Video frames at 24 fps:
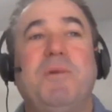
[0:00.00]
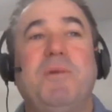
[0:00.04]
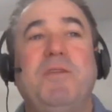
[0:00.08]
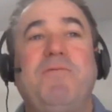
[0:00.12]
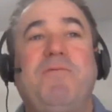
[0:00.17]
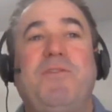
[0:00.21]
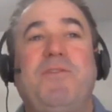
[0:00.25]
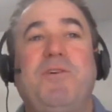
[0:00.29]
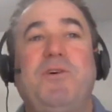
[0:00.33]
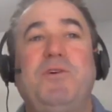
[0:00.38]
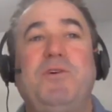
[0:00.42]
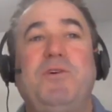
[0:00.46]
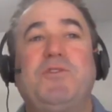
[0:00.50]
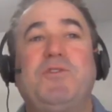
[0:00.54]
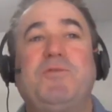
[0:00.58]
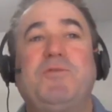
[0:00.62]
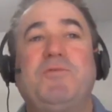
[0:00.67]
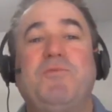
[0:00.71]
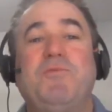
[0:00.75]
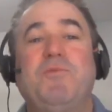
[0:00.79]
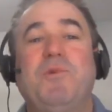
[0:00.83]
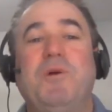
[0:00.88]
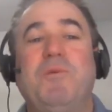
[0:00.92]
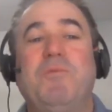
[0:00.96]
I mean,
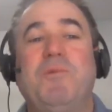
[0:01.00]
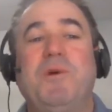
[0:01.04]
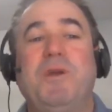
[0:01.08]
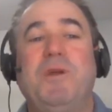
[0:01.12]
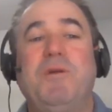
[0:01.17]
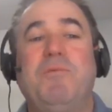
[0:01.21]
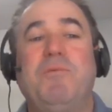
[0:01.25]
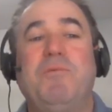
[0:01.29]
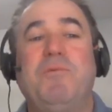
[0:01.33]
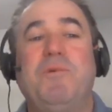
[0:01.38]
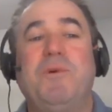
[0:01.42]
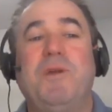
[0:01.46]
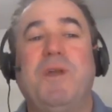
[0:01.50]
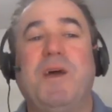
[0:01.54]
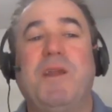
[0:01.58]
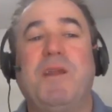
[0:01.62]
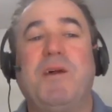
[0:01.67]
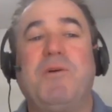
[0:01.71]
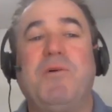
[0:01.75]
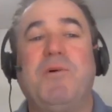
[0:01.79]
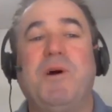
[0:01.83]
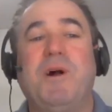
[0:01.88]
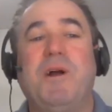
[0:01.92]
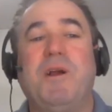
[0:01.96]
first, when we got
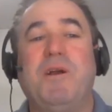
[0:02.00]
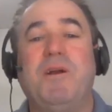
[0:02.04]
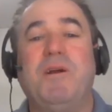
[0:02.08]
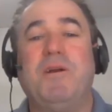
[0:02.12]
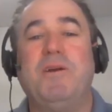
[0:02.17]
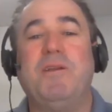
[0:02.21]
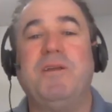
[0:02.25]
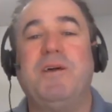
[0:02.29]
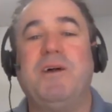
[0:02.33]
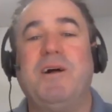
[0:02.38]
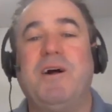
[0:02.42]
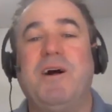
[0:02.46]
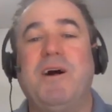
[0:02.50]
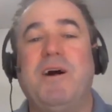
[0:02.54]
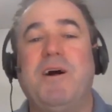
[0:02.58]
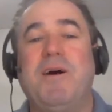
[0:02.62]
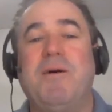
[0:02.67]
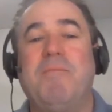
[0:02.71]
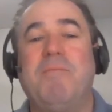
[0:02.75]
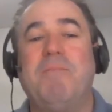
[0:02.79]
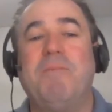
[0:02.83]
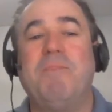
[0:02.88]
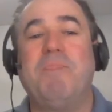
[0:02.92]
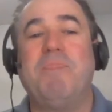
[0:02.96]
acquired,
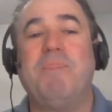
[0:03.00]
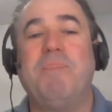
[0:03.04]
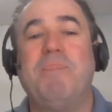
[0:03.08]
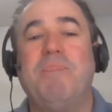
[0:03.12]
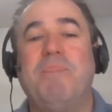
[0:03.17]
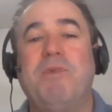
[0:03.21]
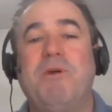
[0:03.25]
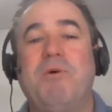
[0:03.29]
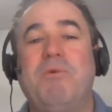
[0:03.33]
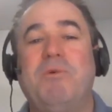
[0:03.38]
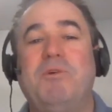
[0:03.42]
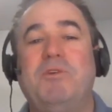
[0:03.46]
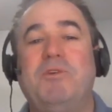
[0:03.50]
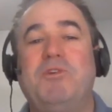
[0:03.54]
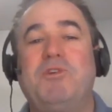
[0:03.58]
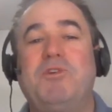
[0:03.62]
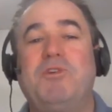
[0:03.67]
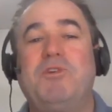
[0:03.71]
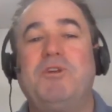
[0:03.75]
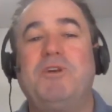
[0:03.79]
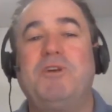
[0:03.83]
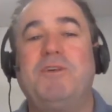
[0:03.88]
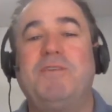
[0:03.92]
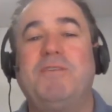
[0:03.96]
there was
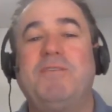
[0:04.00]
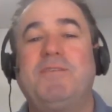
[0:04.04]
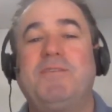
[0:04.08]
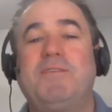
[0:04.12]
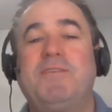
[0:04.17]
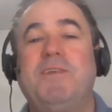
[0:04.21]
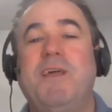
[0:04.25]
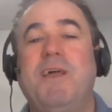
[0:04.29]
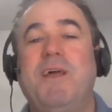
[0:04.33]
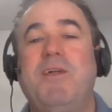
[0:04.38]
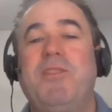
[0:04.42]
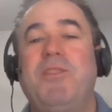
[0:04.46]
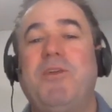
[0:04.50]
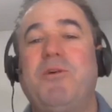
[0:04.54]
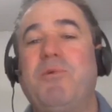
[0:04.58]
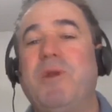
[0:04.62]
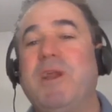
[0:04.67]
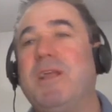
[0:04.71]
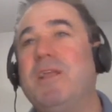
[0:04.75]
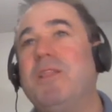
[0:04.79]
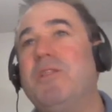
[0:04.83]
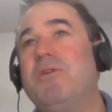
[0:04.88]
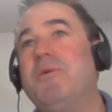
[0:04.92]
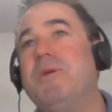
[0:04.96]
just the
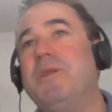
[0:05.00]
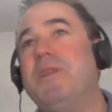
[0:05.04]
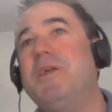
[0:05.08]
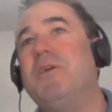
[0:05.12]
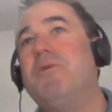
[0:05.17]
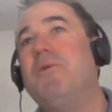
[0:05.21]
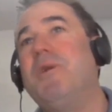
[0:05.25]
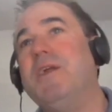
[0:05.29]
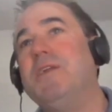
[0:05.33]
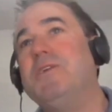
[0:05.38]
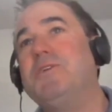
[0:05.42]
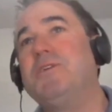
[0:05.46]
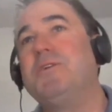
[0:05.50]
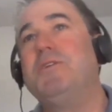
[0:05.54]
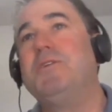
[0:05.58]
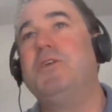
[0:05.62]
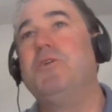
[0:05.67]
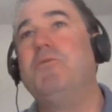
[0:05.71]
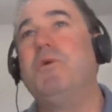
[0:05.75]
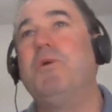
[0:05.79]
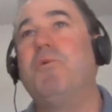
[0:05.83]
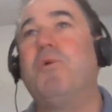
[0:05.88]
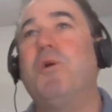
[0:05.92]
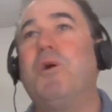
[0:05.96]
regular integration.
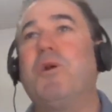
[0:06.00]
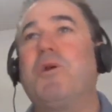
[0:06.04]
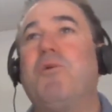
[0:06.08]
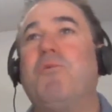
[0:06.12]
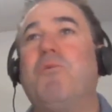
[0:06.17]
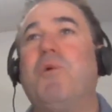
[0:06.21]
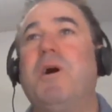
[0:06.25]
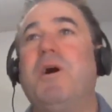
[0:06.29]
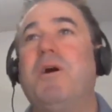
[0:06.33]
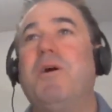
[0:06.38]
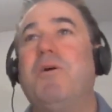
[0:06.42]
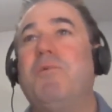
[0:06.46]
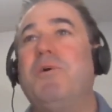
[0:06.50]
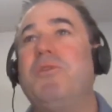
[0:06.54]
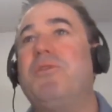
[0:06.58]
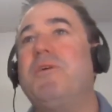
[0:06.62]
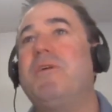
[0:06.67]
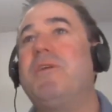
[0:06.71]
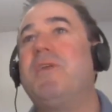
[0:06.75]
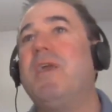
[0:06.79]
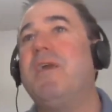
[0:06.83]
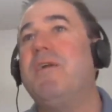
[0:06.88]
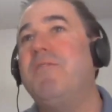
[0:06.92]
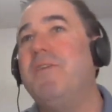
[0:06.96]
Do we work well with
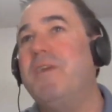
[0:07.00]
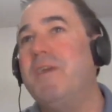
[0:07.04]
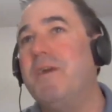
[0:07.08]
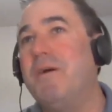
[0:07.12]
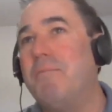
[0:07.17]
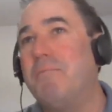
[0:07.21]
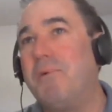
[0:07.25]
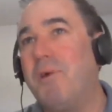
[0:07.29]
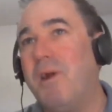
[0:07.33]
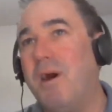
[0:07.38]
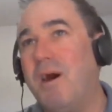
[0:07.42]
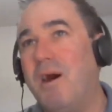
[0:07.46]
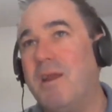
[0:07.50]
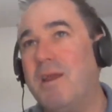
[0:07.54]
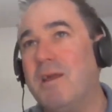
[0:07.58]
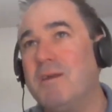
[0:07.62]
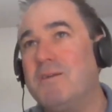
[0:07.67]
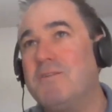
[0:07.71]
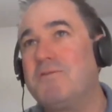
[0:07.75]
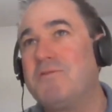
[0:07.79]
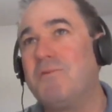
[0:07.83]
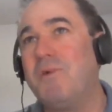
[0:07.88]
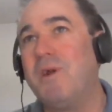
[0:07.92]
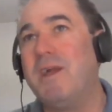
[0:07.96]
the KVM
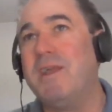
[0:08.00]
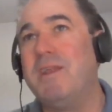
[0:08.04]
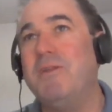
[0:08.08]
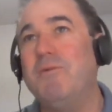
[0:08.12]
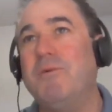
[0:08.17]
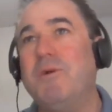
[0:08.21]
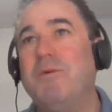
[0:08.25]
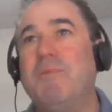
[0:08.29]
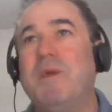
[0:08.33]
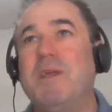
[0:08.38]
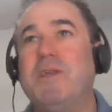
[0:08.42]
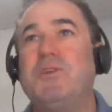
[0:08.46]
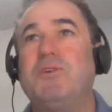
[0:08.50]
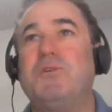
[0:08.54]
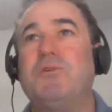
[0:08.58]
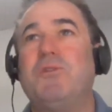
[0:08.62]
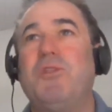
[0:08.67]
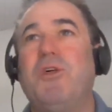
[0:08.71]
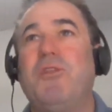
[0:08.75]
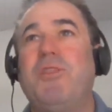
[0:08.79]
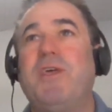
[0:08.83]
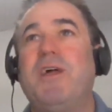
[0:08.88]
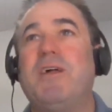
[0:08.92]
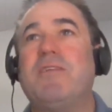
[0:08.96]
products, right? Do we make sure
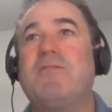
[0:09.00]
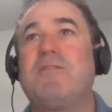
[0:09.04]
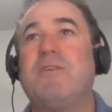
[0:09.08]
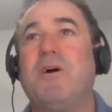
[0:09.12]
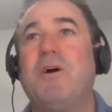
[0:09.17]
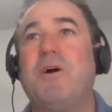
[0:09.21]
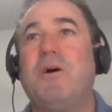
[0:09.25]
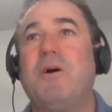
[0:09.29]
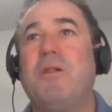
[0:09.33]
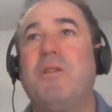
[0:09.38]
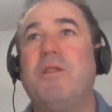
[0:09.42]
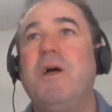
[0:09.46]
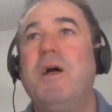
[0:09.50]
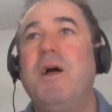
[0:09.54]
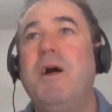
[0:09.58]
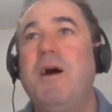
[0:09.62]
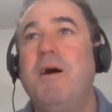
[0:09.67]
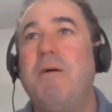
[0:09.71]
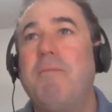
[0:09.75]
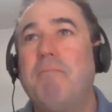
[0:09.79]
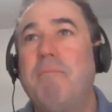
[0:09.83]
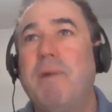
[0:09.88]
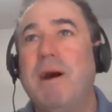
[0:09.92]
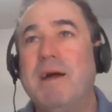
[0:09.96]
that that's all
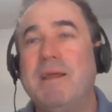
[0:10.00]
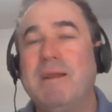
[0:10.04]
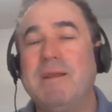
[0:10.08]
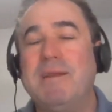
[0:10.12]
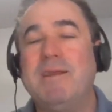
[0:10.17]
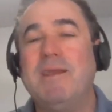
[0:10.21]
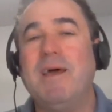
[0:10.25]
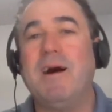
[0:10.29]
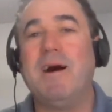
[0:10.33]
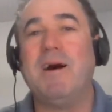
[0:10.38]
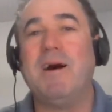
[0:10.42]
buttoned